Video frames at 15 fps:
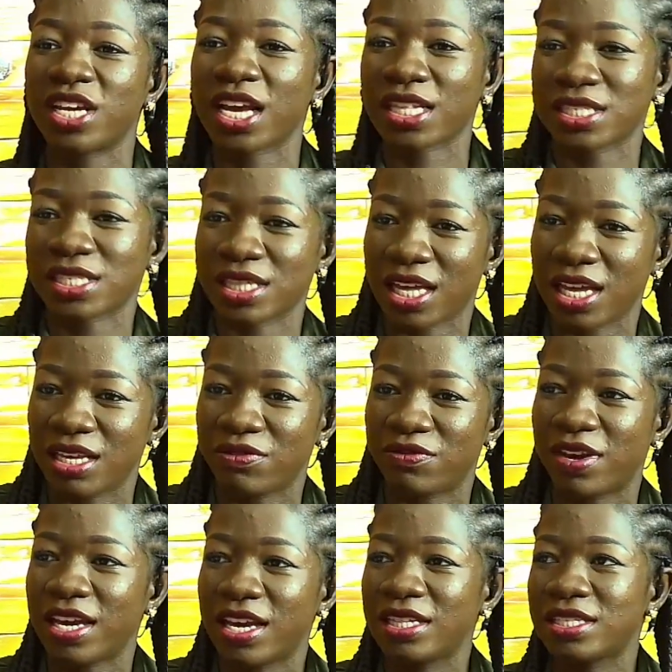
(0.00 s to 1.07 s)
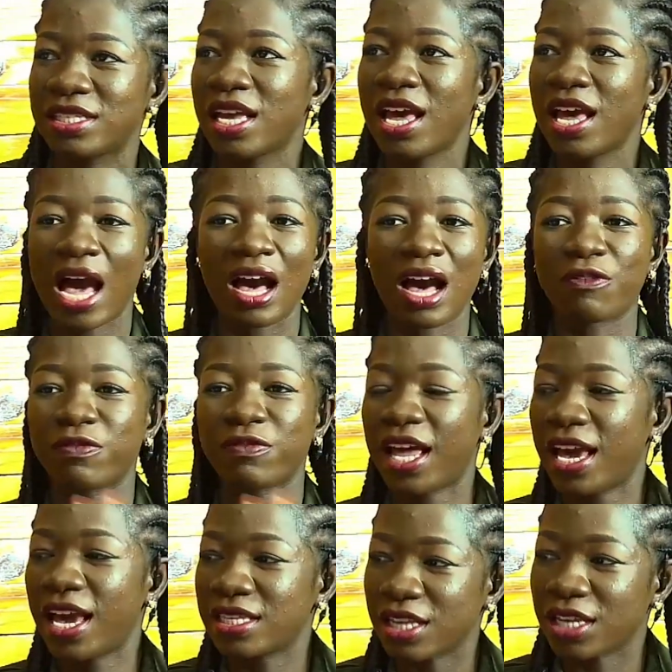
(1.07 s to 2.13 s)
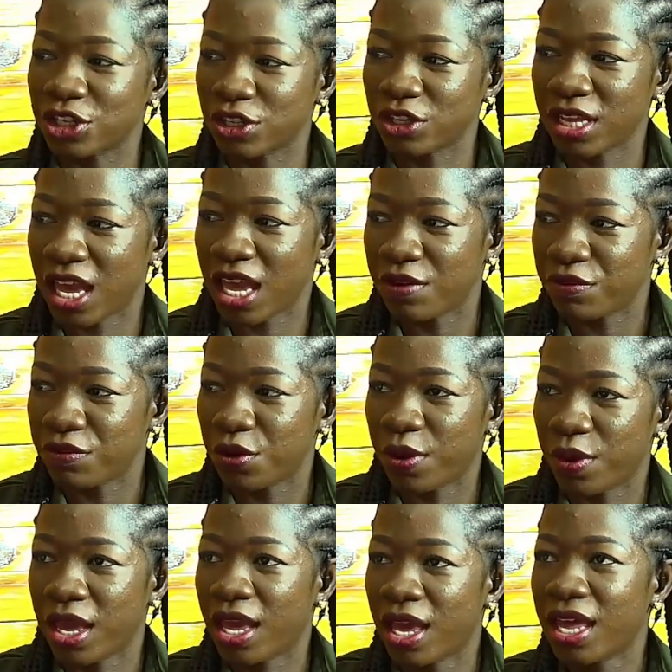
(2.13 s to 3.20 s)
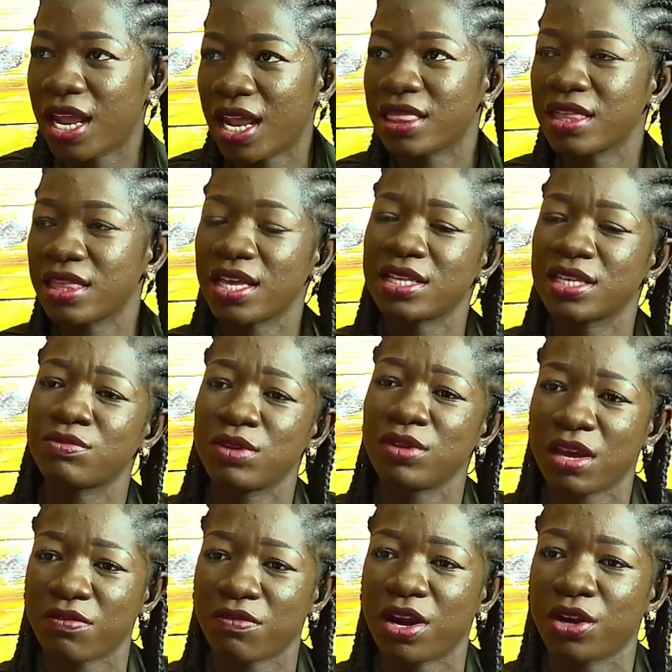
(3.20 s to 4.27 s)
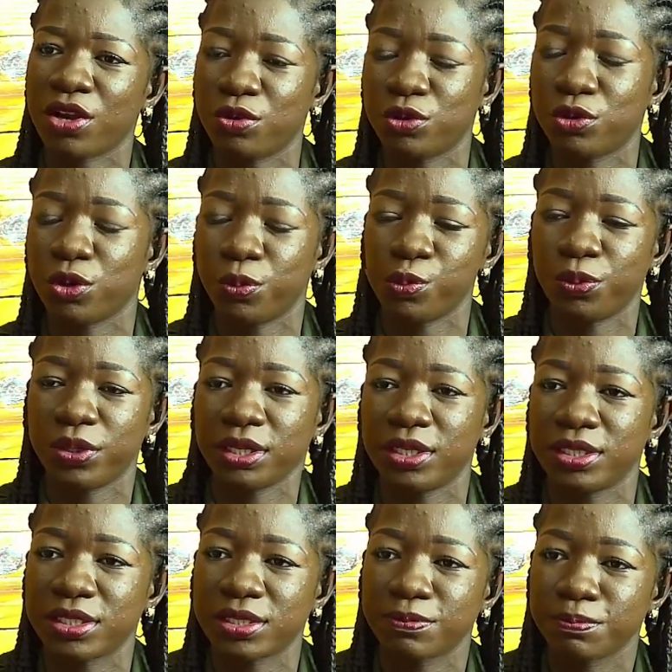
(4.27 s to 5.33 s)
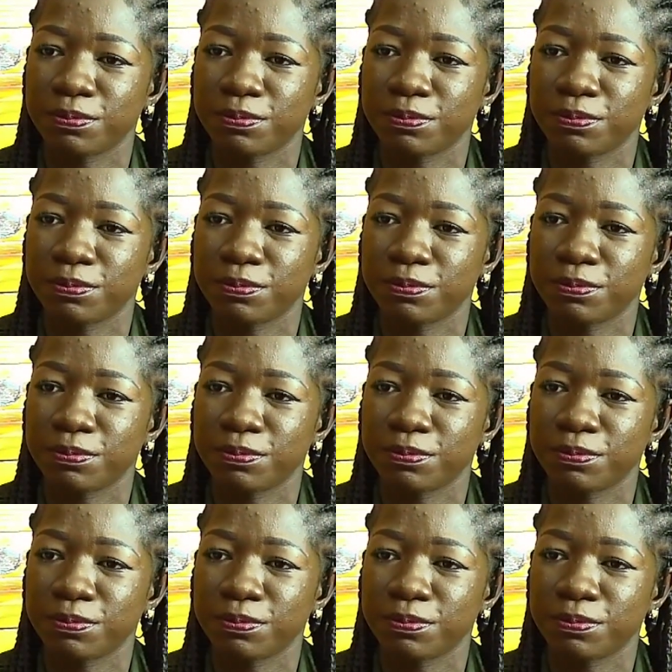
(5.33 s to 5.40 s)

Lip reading: projects the event, flyers are usually everywhere. And I think that is really a very good component.